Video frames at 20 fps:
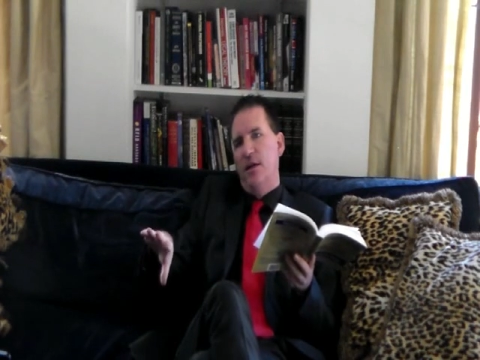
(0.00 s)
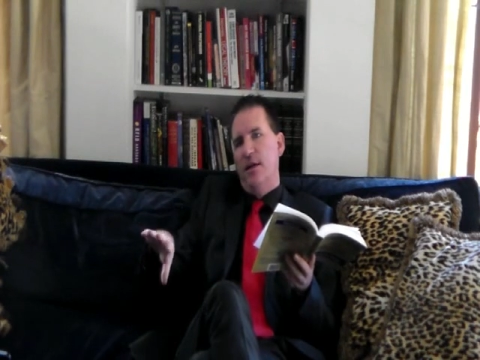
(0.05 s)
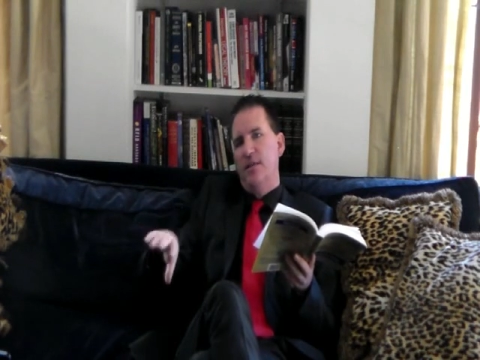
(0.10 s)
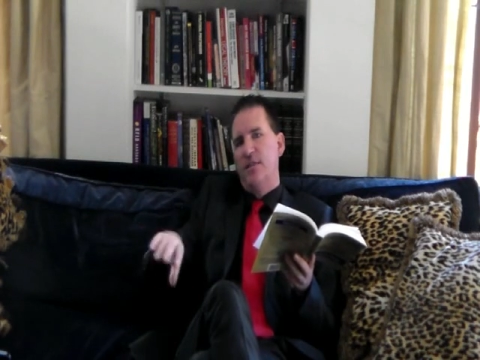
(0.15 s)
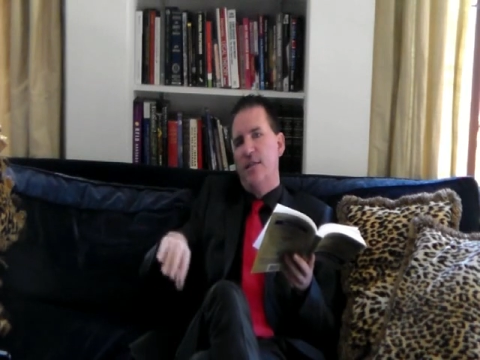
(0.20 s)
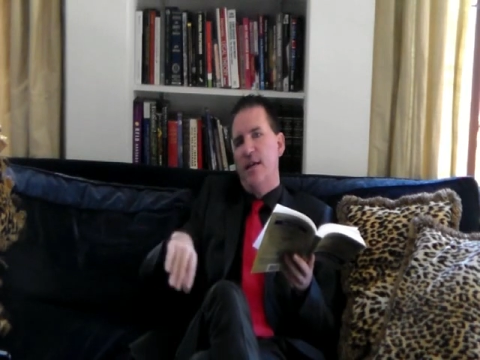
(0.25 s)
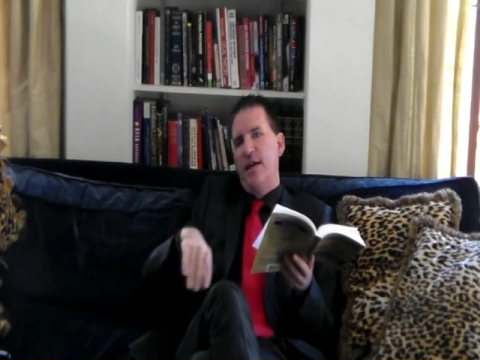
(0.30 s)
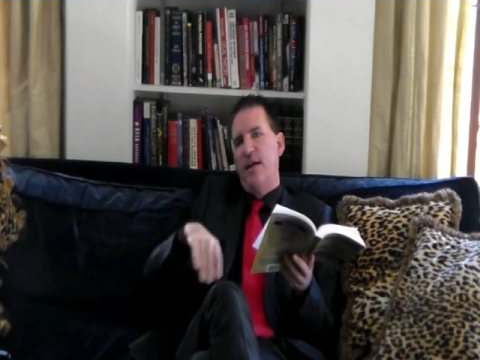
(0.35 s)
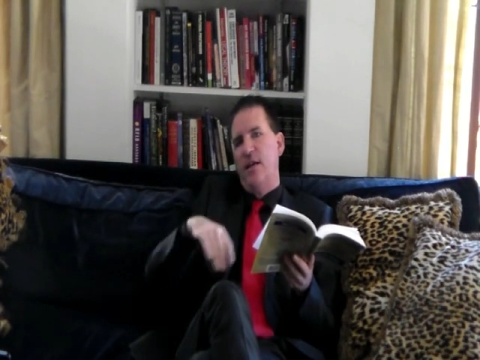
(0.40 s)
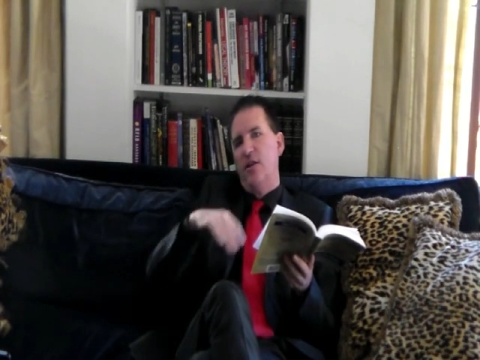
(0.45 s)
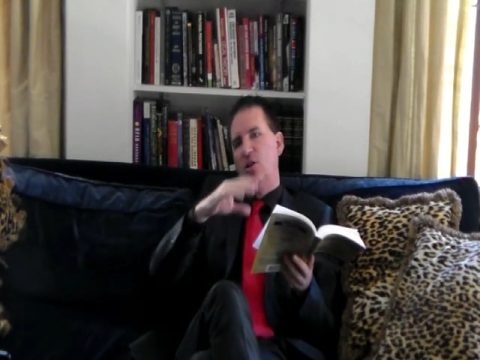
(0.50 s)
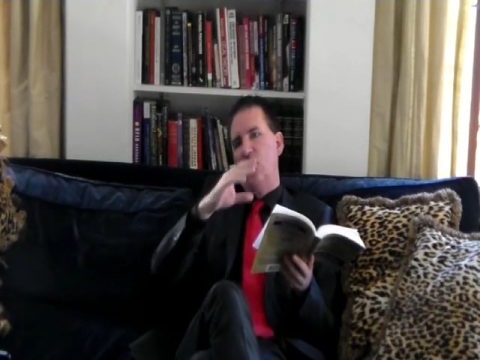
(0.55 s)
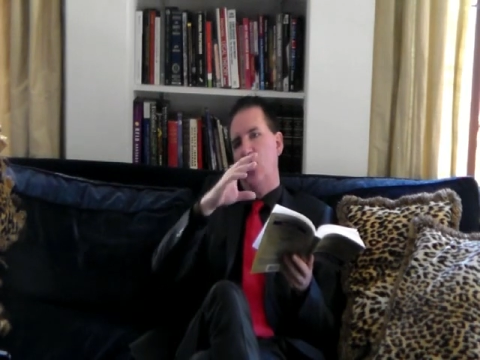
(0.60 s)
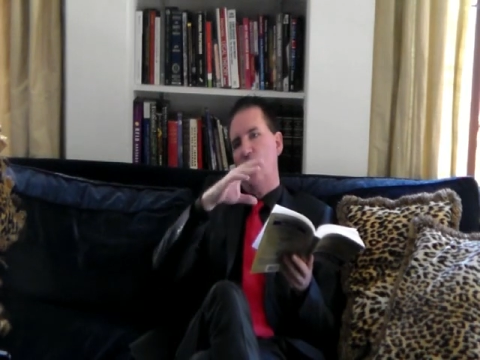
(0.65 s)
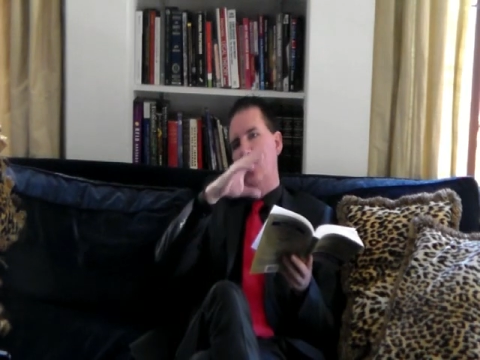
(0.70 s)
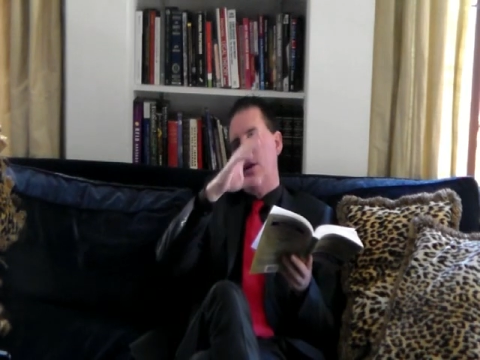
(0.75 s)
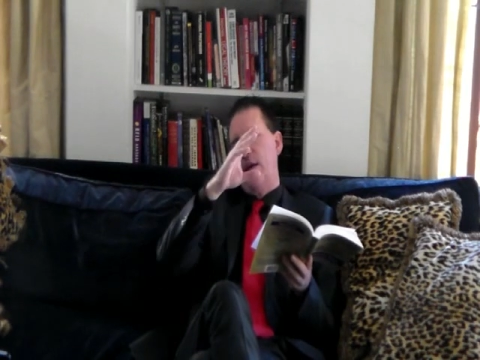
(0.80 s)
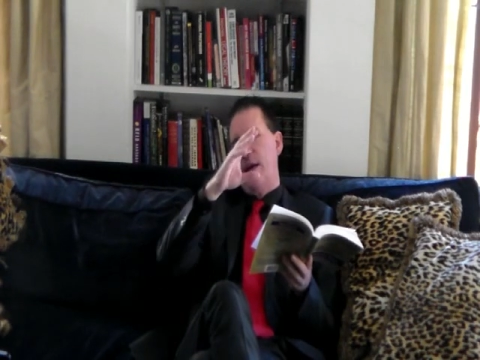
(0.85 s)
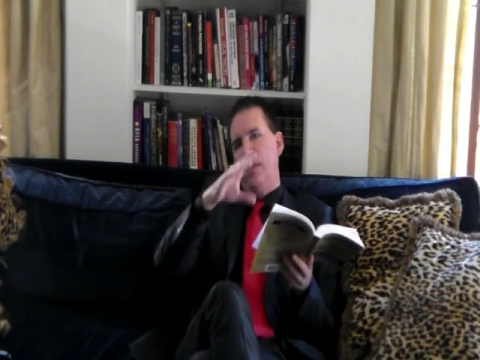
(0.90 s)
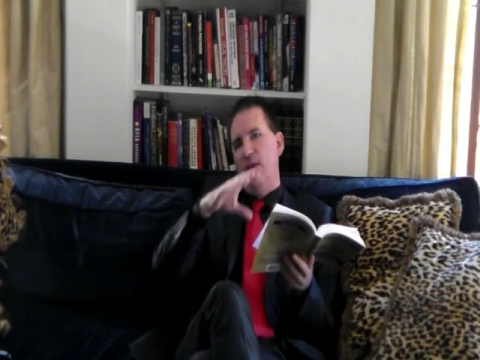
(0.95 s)
and secondly,
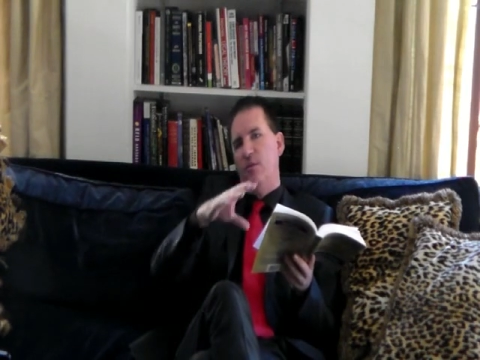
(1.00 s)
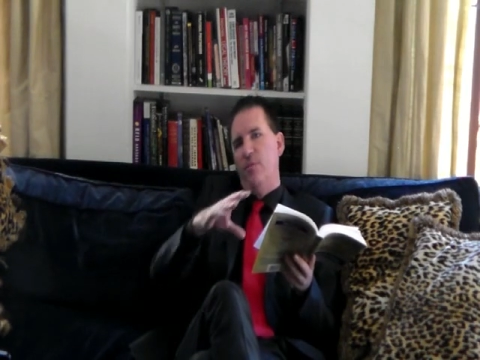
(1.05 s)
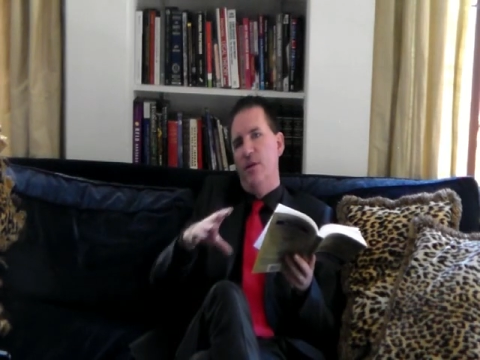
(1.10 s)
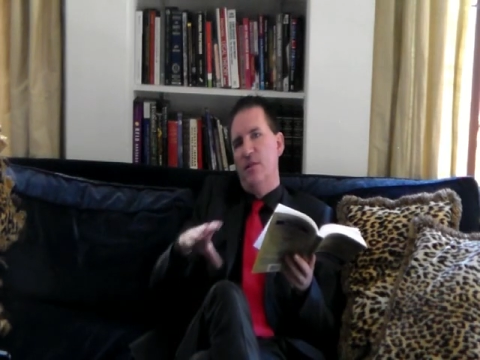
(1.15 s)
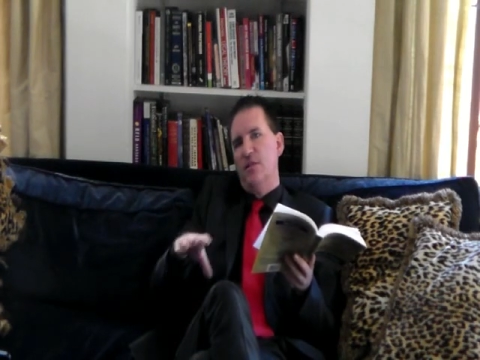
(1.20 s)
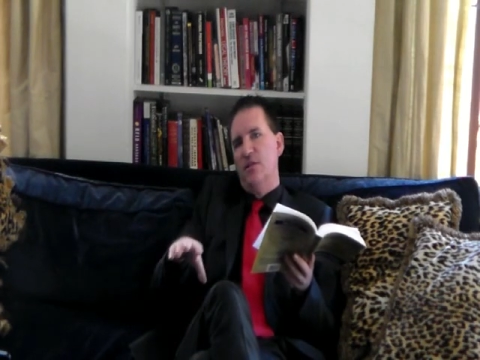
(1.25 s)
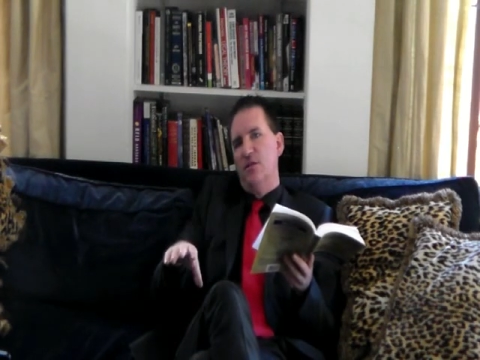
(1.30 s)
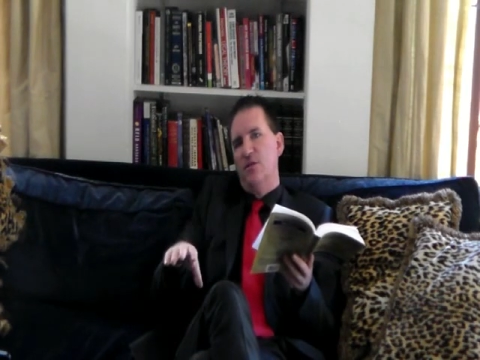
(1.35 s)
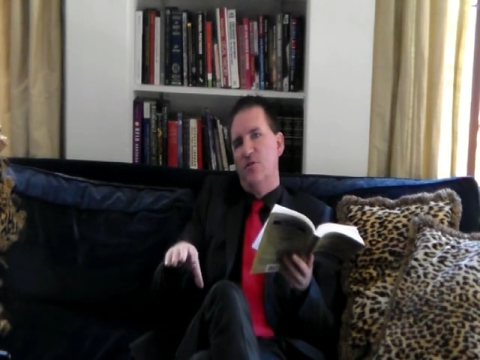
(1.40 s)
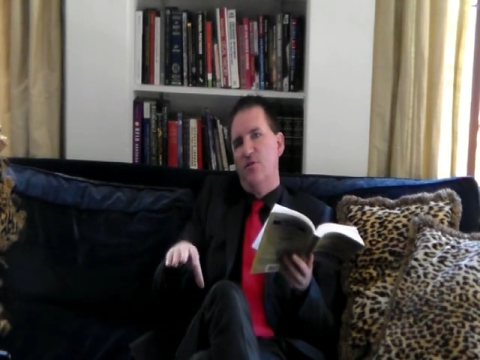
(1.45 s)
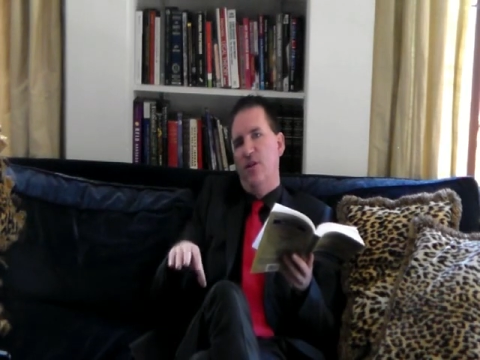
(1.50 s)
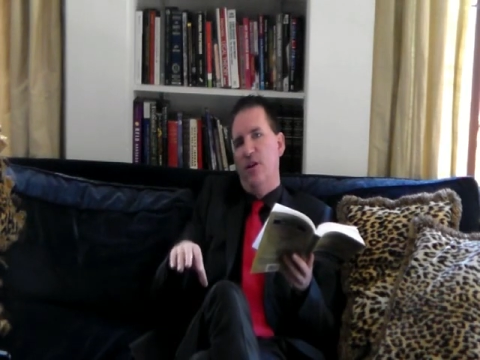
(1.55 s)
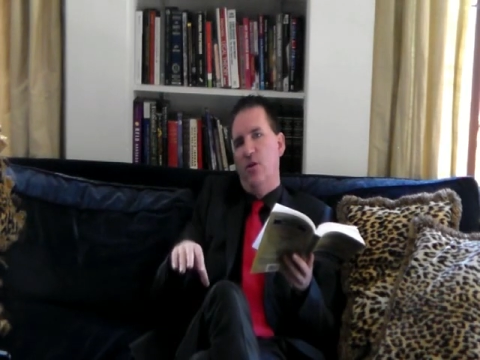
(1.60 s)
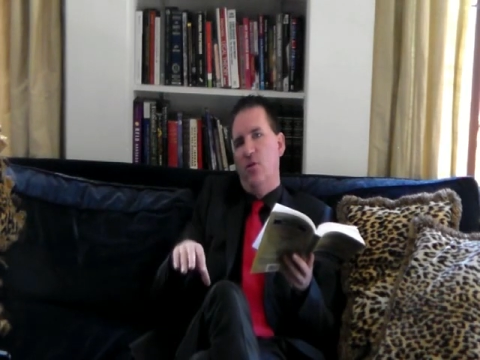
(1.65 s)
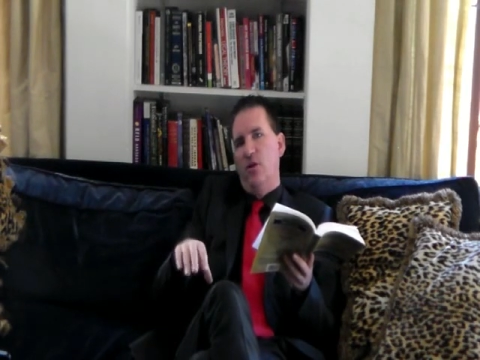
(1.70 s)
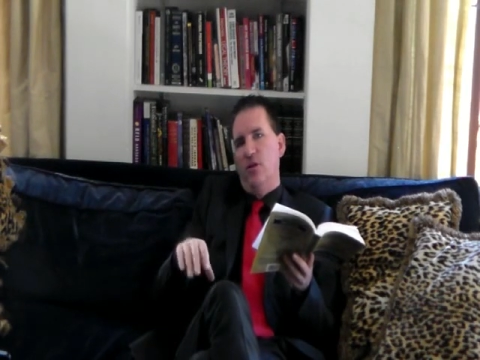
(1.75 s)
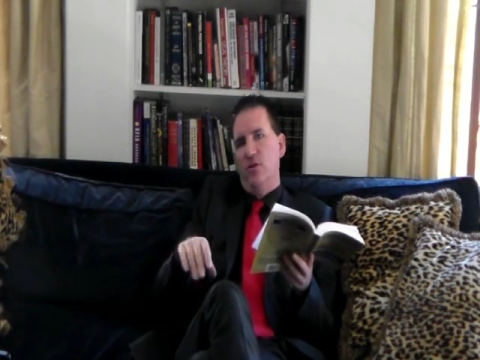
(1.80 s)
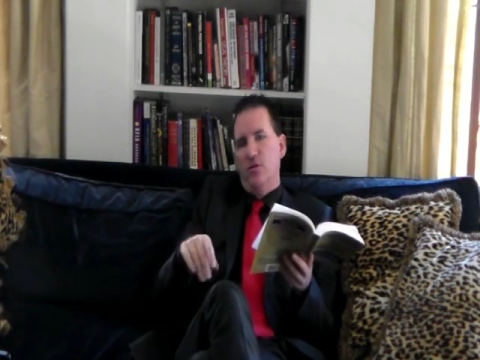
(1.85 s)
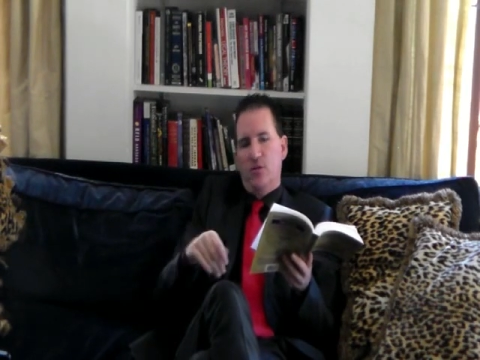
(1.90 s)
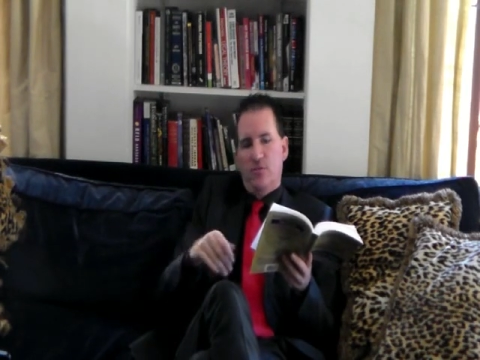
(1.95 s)
you don't get the business
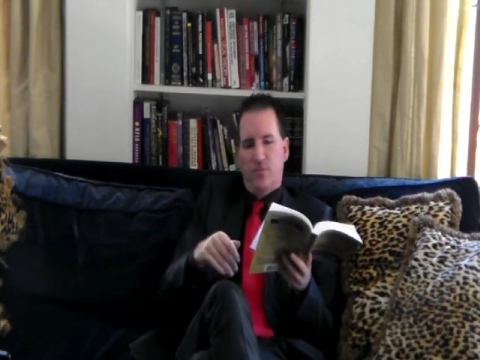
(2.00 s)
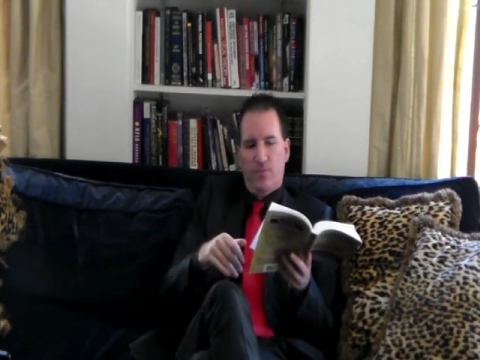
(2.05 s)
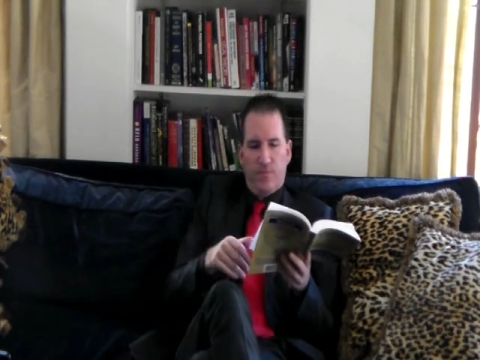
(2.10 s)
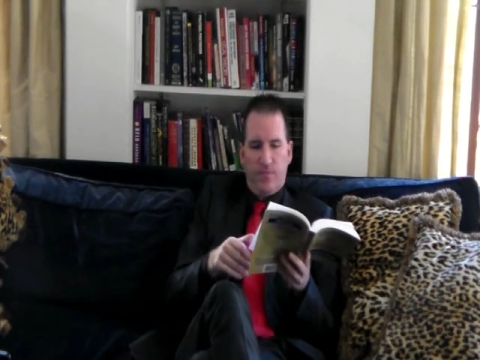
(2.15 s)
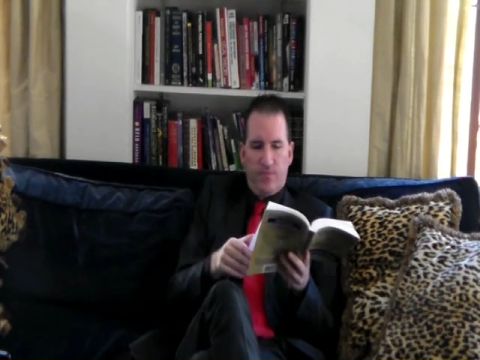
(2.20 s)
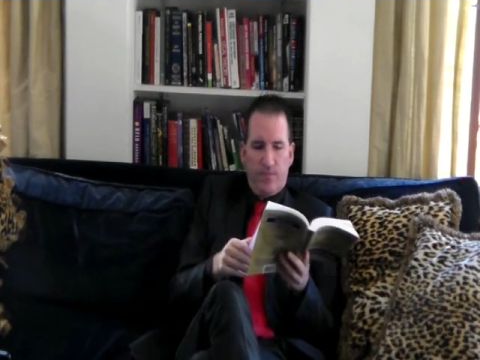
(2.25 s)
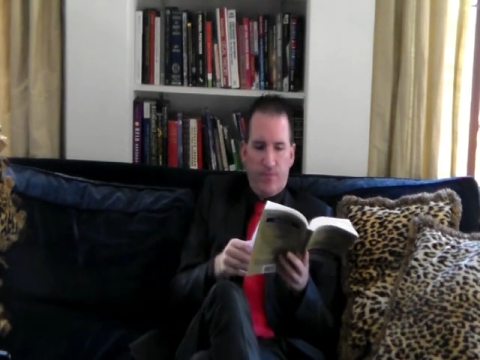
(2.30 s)
failures